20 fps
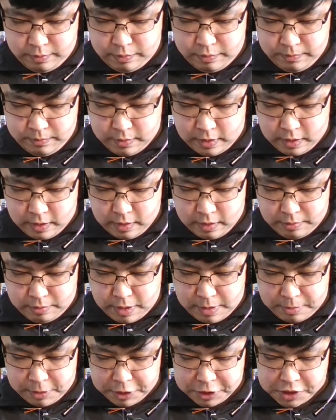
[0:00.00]
the
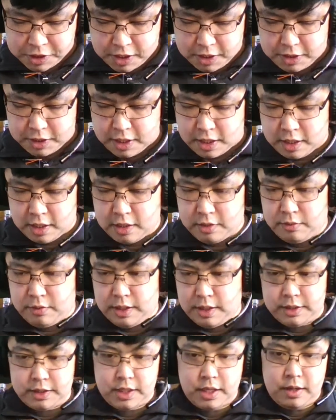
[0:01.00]
preparation I did on
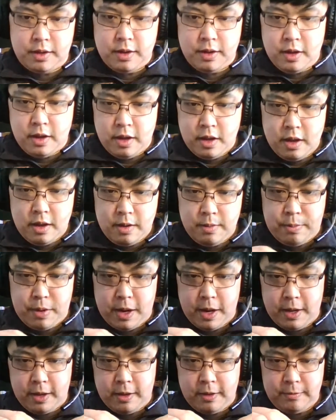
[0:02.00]
Wednesday,
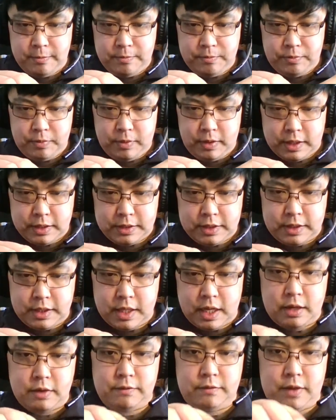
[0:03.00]
but
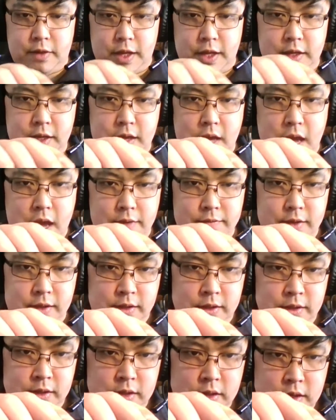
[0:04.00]
instead of like
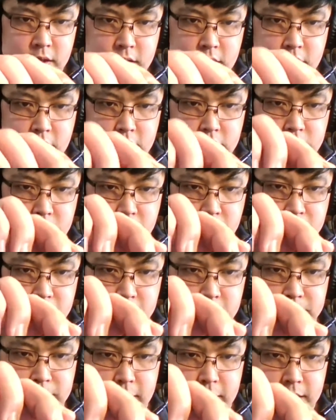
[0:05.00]
having too
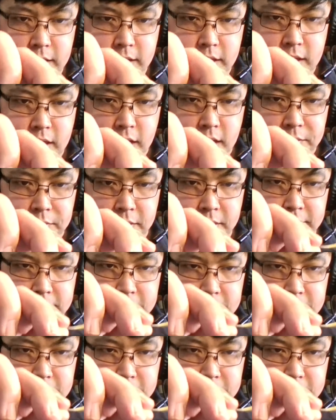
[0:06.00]
much bend in it, I want